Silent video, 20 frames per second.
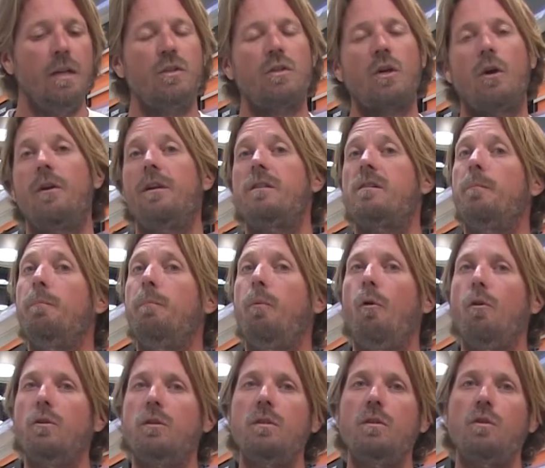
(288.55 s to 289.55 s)
So it is
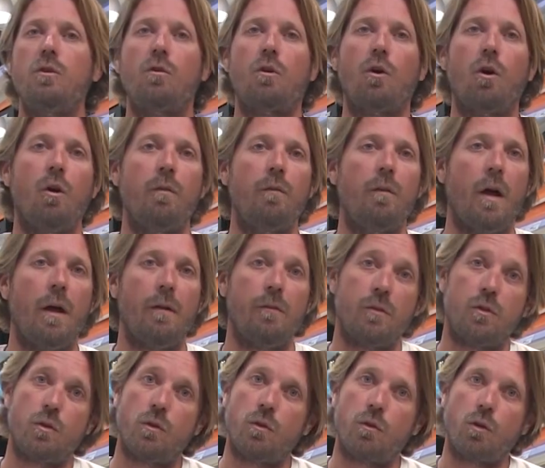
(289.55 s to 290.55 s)
important
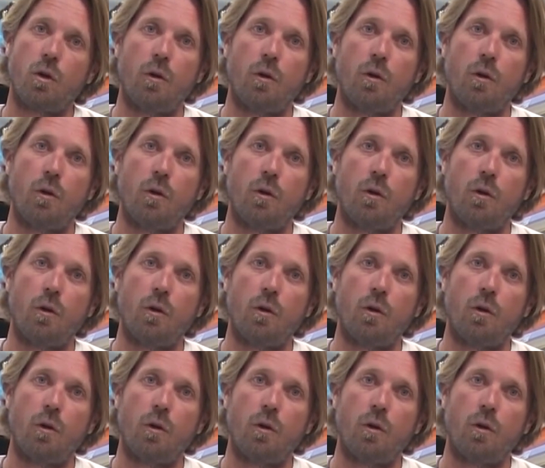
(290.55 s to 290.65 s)
to